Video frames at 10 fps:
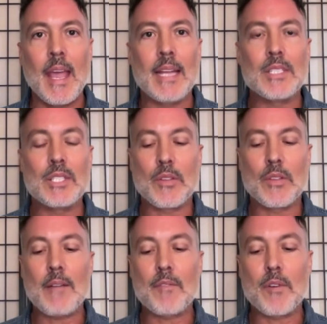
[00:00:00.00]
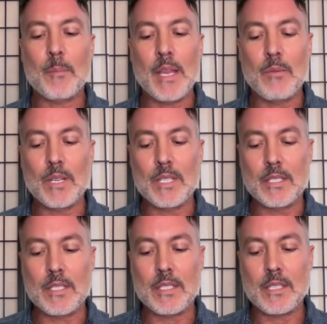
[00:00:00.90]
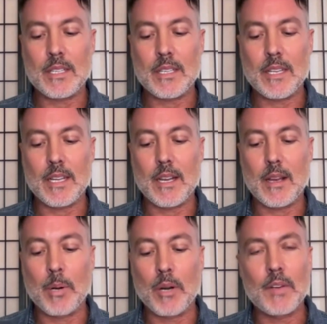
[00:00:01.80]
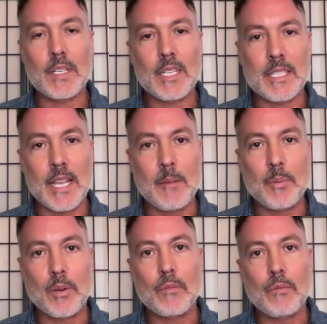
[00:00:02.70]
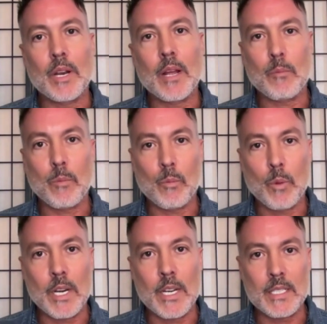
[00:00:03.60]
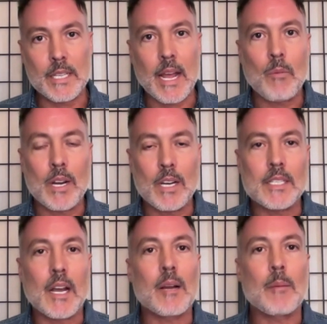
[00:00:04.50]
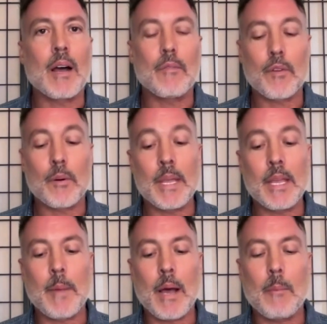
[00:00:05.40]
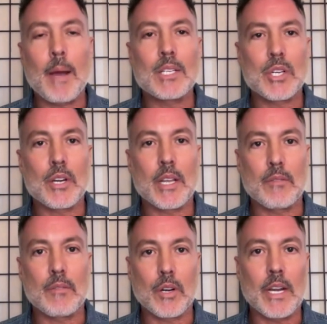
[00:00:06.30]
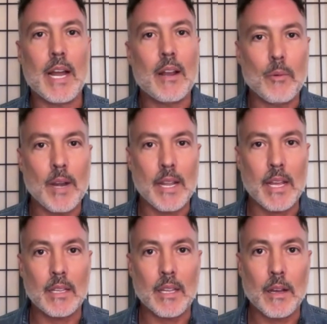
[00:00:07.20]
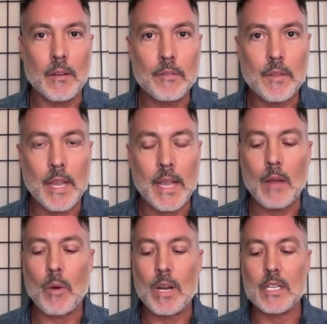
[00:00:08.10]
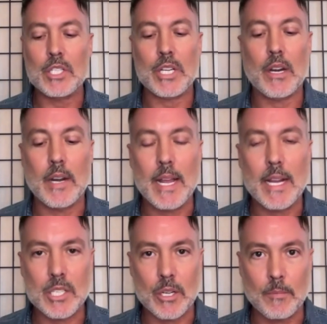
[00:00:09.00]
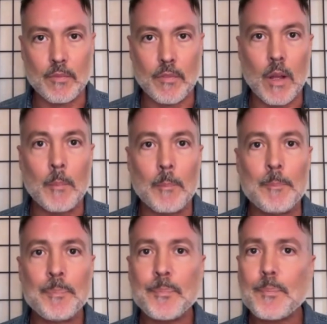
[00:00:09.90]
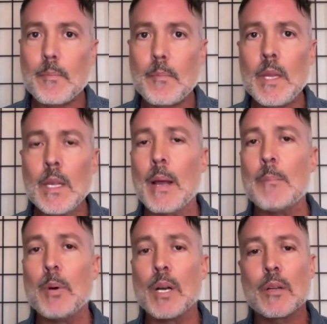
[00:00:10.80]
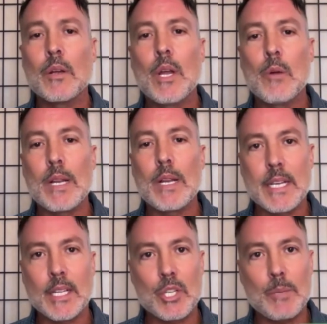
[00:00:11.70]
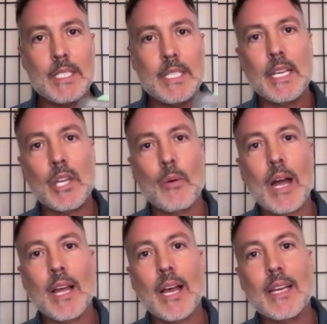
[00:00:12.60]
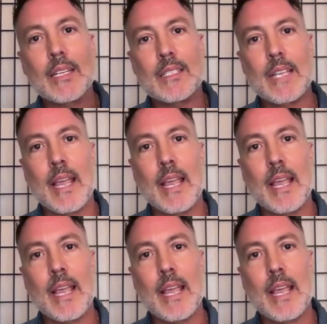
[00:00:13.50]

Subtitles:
And so that for me was a perfect example of what it is that I wanted to talk about for me, about my journey of learning how to radiate love. And I wanted to share an excerpt from my book, Raising LGBTQ Allies.